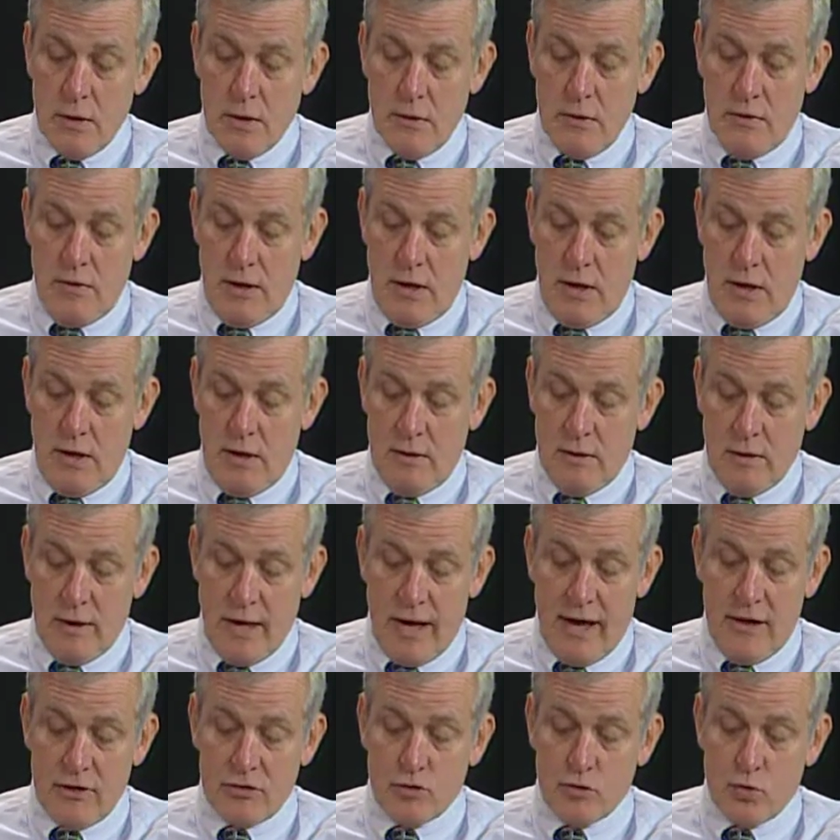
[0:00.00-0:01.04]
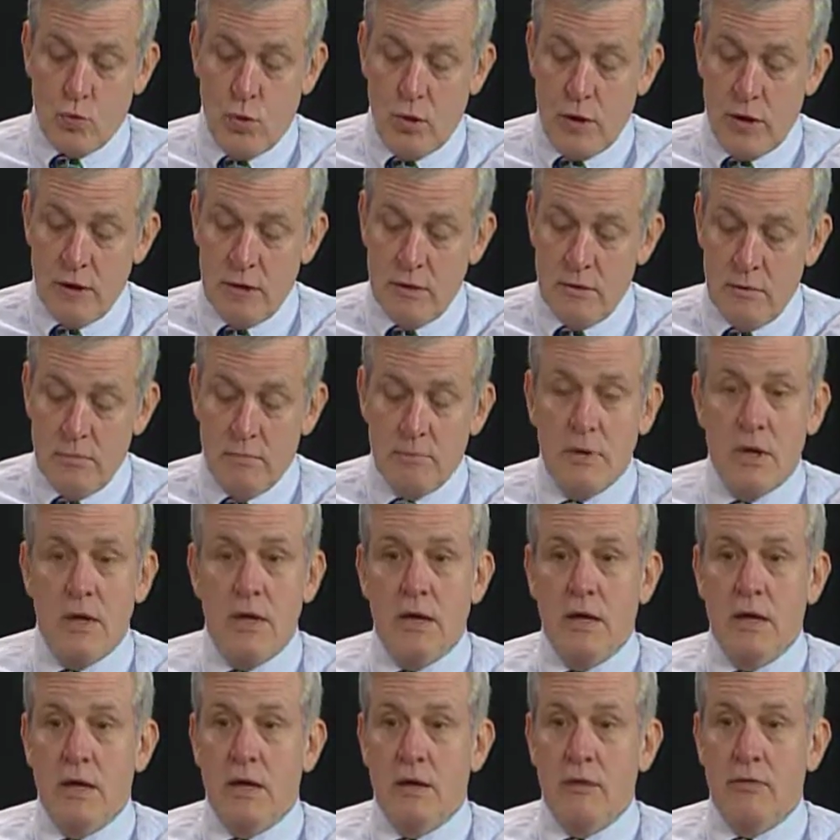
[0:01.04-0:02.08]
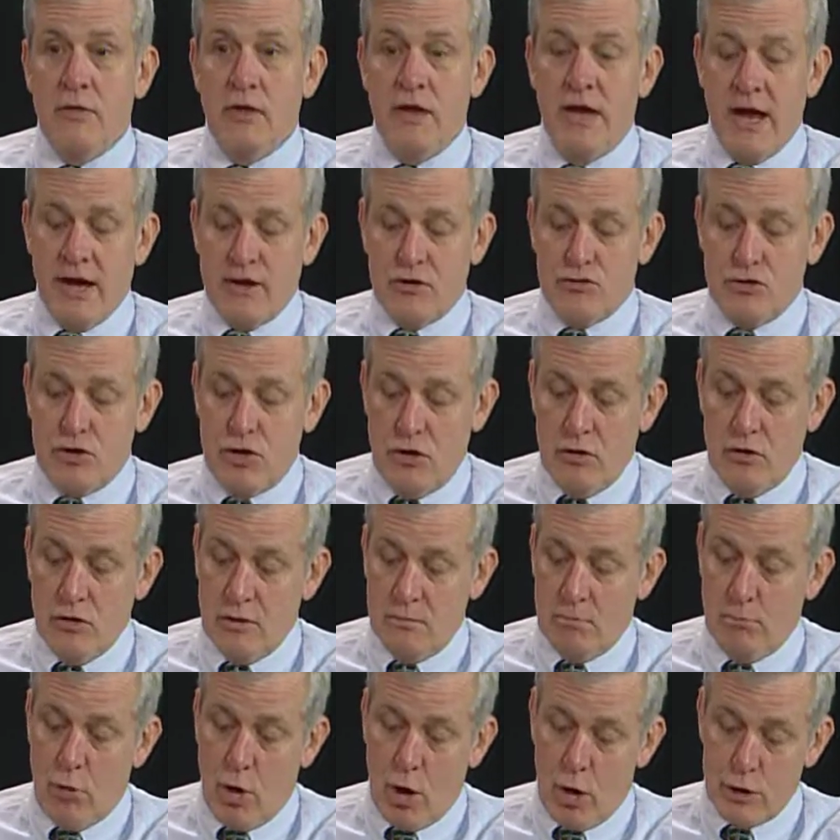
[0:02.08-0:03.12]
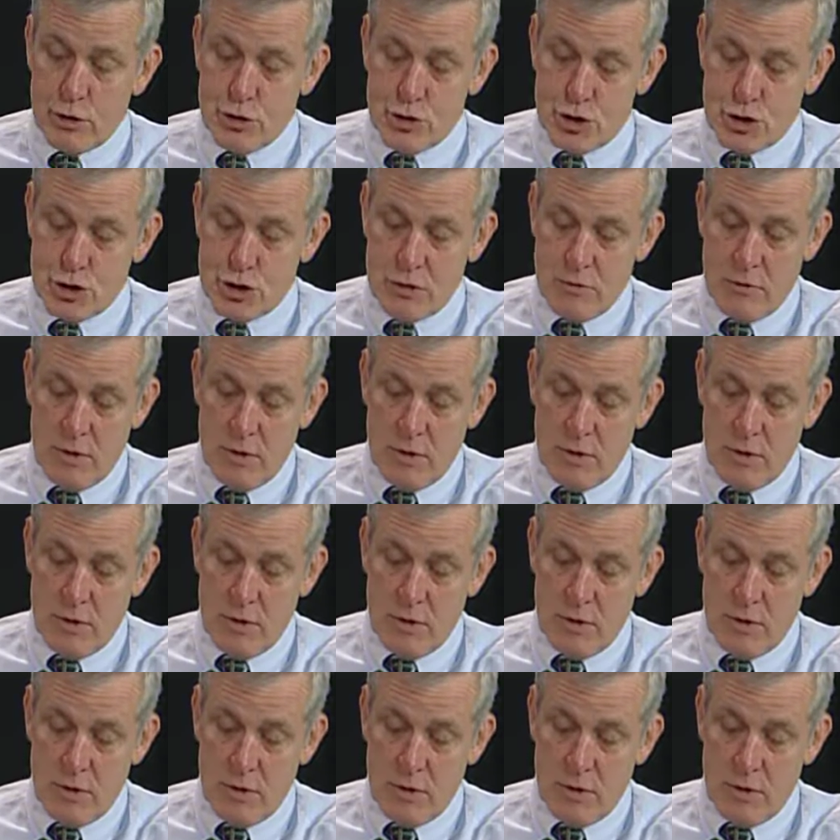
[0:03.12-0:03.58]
The last one the next year in March,